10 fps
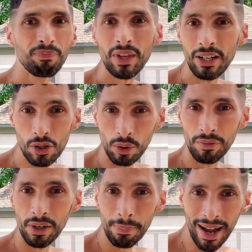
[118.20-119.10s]
And don't live
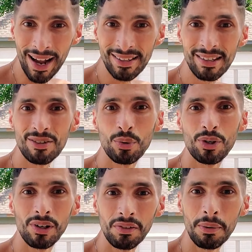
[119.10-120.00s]
in the past, because when
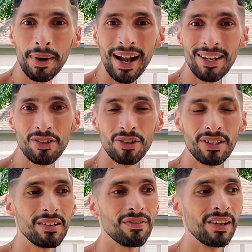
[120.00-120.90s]
you live in the past,
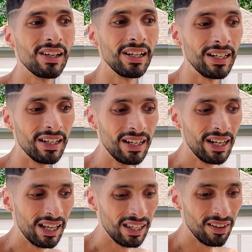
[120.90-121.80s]
you're definitely
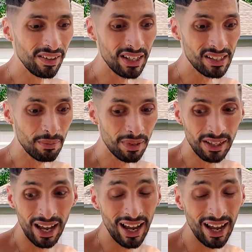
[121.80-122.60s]
living in something that